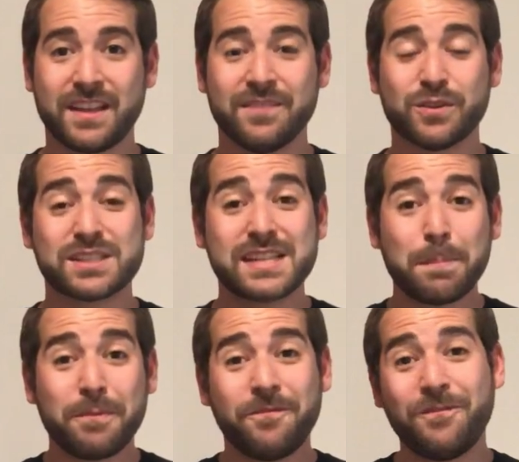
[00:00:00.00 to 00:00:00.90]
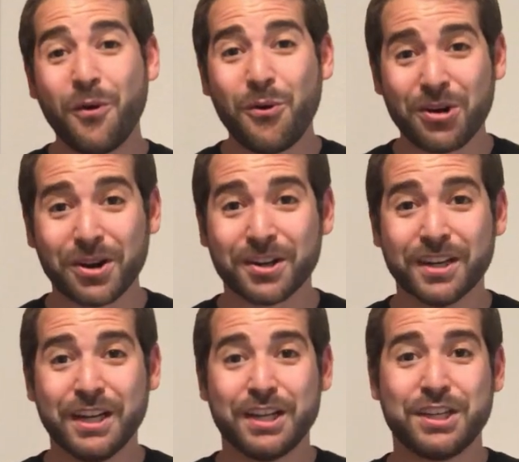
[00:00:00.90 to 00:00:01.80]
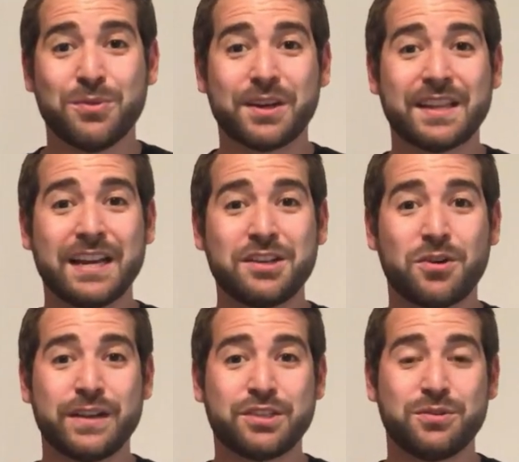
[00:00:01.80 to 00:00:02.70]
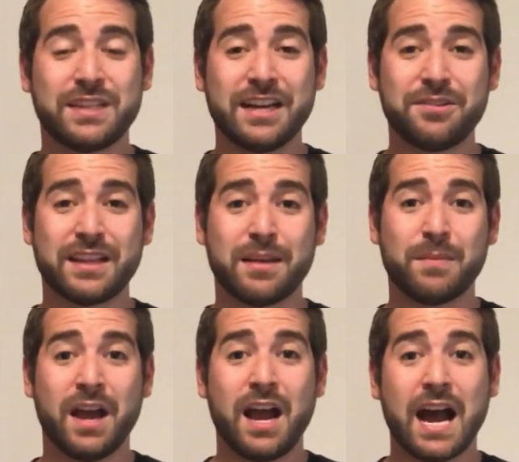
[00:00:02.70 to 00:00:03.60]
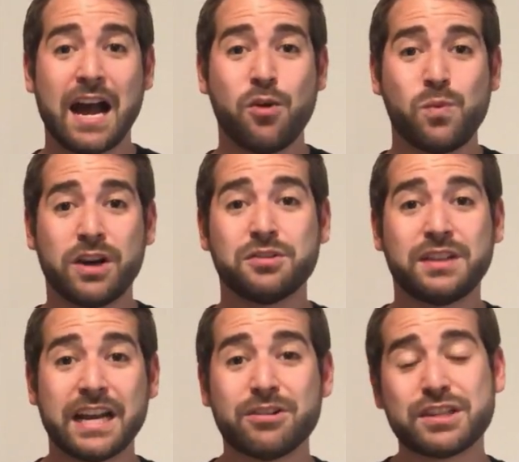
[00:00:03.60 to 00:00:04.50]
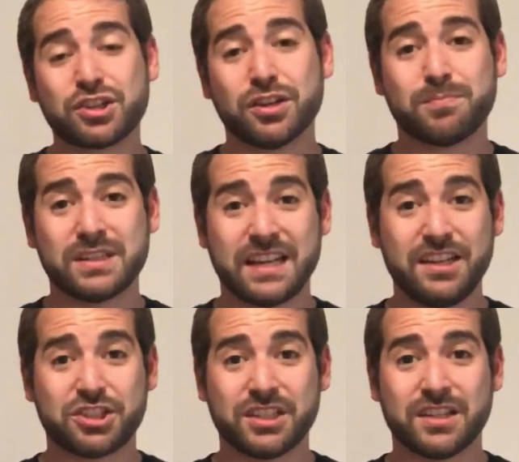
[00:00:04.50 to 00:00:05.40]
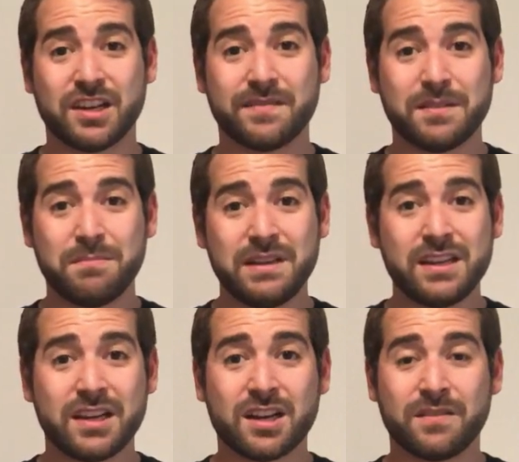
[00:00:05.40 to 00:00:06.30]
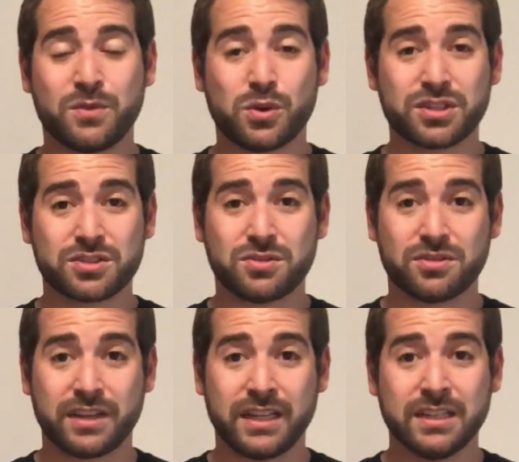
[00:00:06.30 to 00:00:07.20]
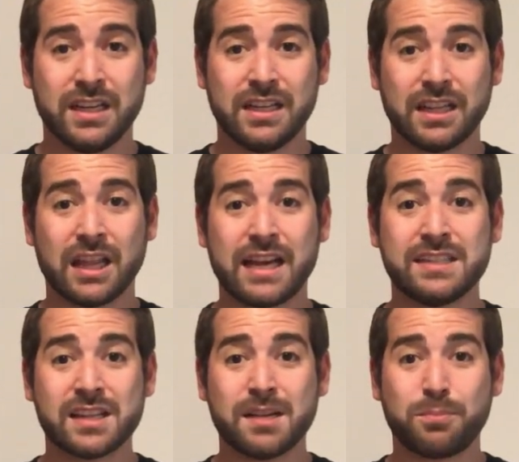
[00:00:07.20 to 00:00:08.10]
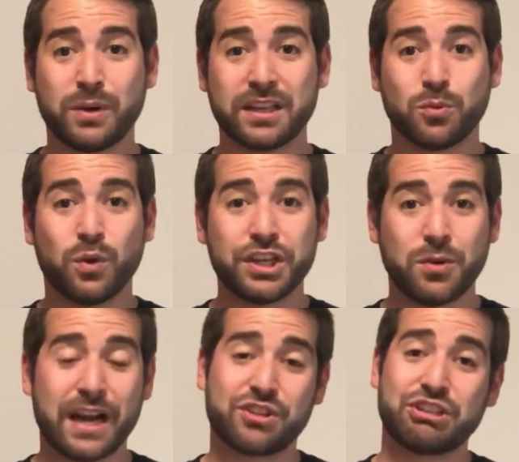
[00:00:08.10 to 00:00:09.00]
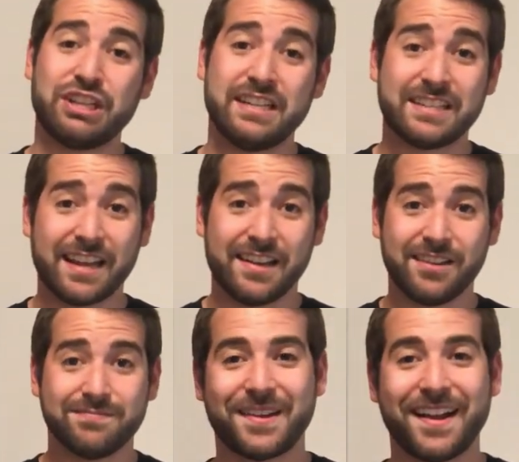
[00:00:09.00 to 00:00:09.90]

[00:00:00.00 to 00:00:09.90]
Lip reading: For step 4, you are then going to tell them how well their interpretation of the meaning of your story lines up with what you actually intended.